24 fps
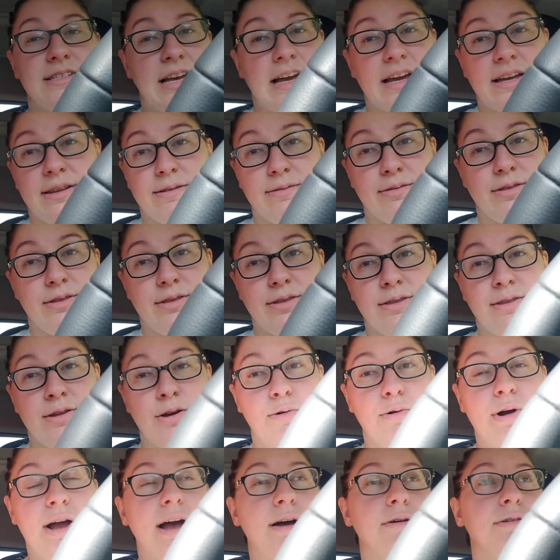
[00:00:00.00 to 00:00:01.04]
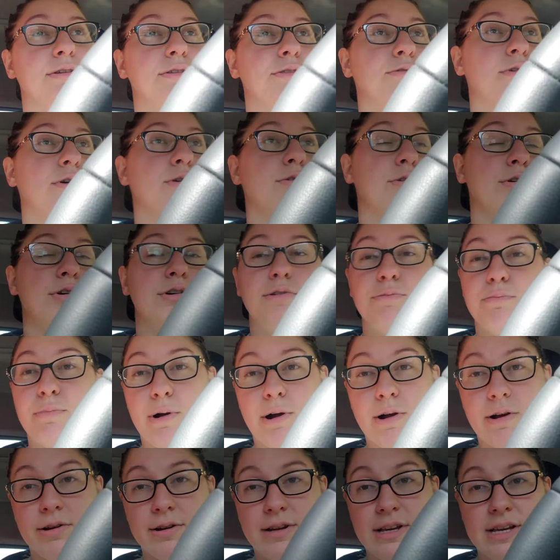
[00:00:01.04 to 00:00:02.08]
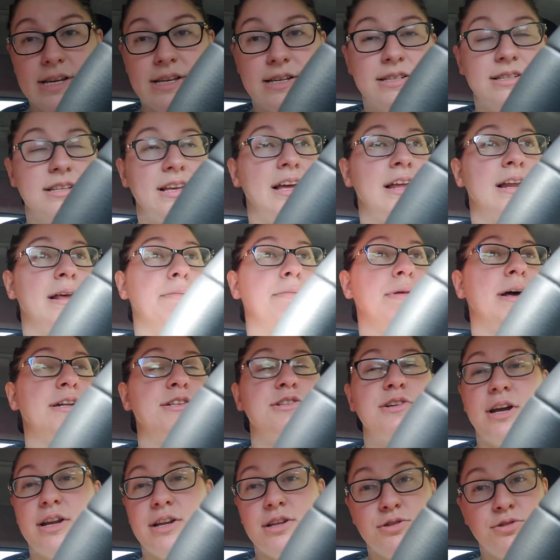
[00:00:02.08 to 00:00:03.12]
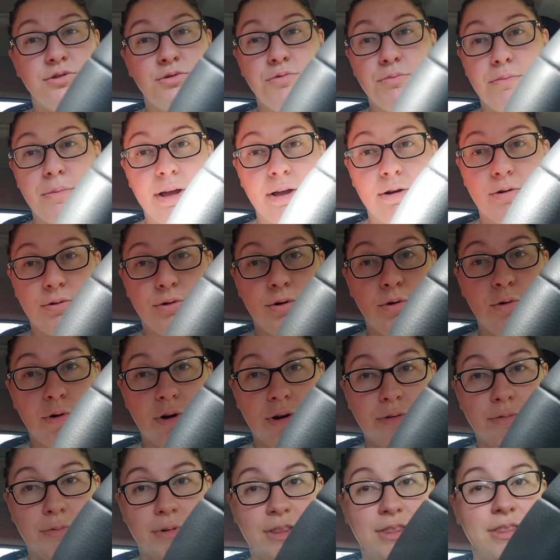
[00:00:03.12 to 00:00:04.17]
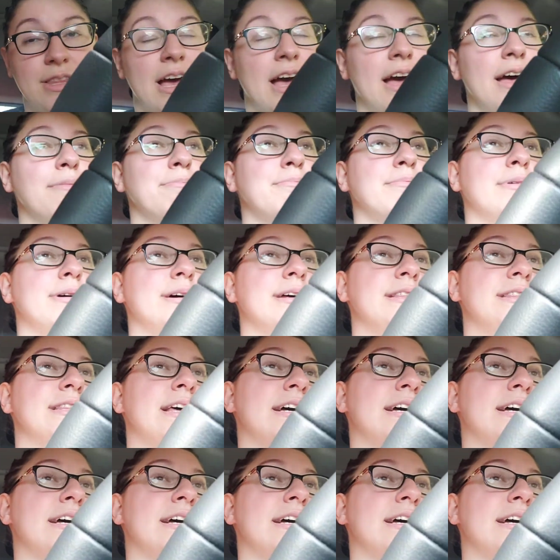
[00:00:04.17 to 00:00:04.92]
I know how to throw good parties, and I'm not trying to toot my own horn with that, but